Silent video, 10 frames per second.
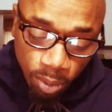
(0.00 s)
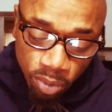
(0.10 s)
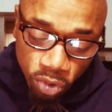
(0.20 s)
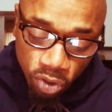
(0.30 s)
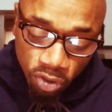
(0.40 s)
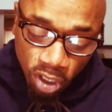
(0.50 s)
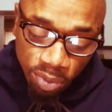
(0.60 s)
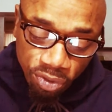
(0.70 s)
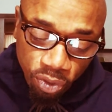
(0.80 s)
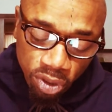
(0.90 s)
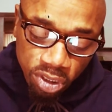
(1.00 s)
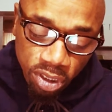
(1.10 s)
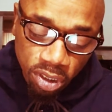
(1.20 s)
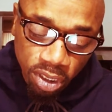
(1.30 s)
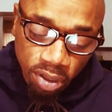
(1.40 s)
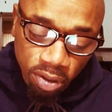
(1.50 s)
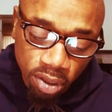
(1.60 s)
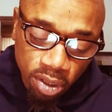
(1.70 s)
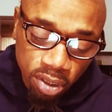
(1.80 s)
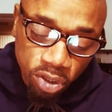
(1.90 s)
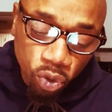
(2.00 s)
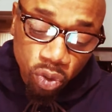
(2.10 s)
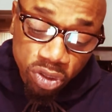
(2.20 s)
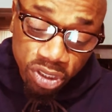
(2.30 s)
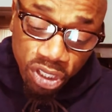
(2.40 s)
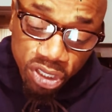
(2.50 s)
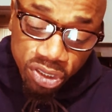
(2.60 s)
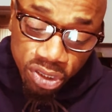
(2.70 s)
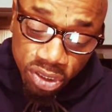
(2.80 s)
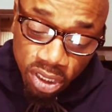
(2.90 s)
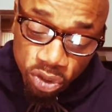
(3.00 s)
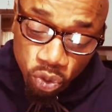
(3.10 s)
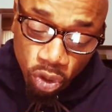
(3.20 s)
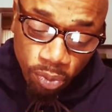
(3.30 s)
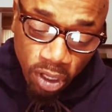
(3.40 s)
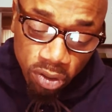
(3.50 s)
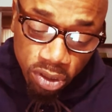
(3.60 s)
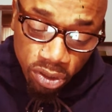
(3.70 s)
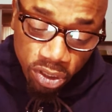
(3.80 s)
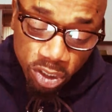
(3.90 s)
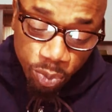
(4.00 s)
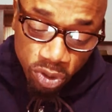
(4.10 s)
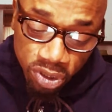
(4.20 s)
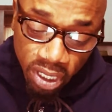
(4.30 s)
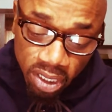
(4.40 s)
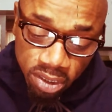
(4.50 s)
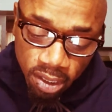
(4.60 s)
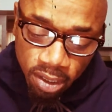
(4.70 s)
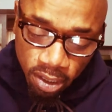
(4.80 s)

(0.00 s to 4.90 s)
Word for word: I'm in Deuteronomy 14 now. Those nations that you are about to dispossess